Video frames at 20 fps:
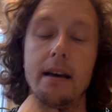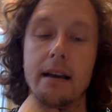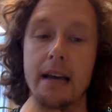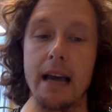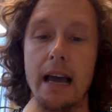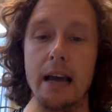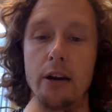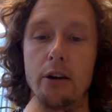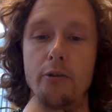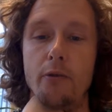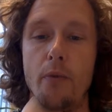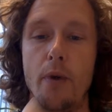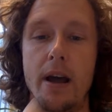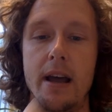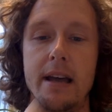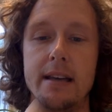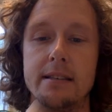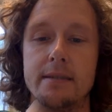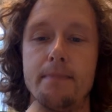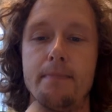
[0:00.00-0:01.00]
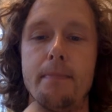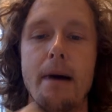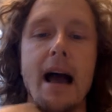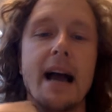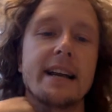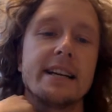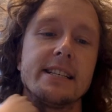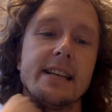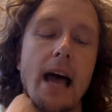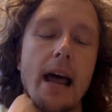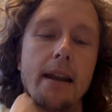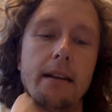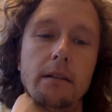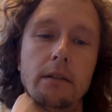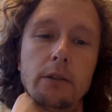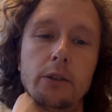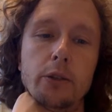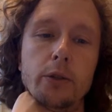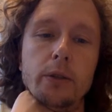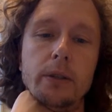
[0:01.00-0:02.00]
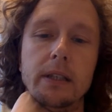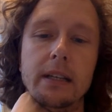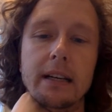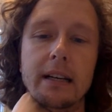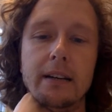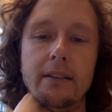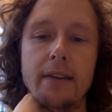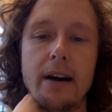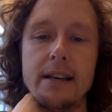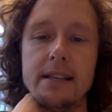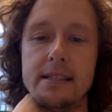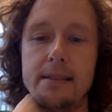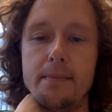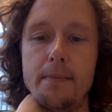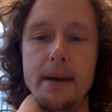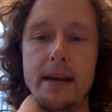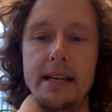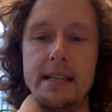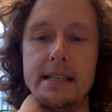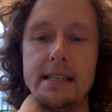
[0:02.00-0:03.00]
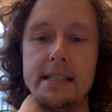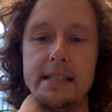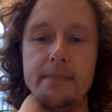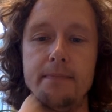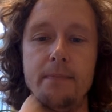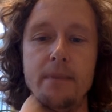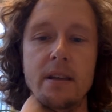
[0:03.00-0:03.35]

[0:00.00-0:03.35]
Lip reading: kind of way, as a back channel during televised debates,